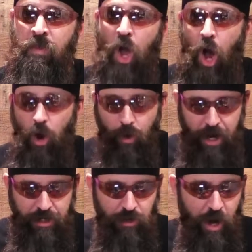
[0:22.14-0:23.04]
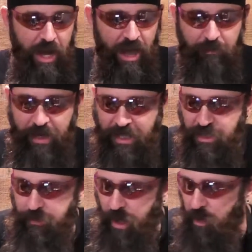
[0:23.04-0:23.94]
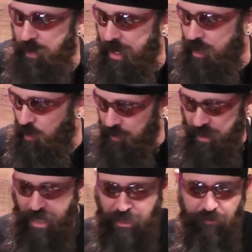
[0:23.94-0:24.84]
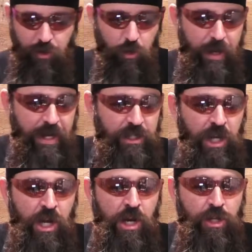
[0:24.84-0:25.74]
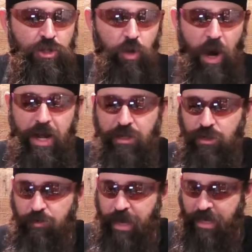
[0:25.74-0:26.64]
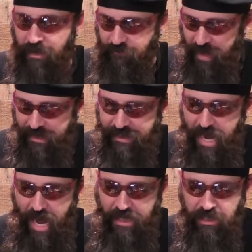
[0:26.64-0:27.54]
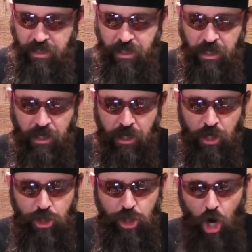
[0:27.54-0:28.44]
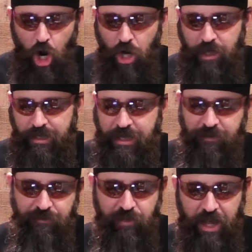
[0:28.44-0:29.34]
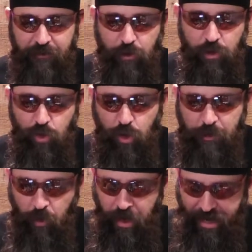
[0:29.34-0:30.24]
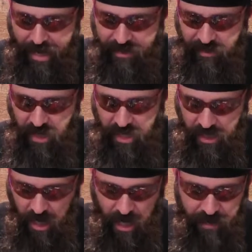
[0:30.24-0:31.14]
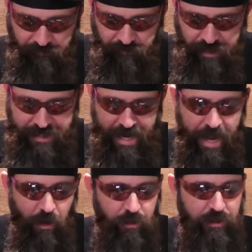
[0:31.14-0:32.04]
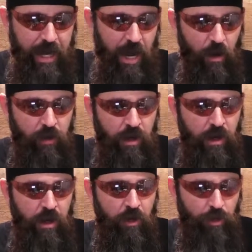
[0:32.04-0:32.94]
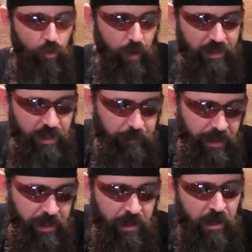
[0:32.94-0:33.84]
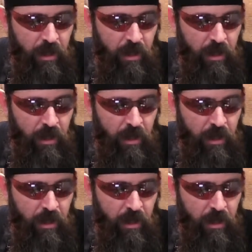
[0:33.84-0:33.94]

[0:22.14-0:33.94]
Alright, so I have been experimenting over the last few weeks trying to make a fantastic chocolatey flavored creamer, and I think I've nailed down the recipe.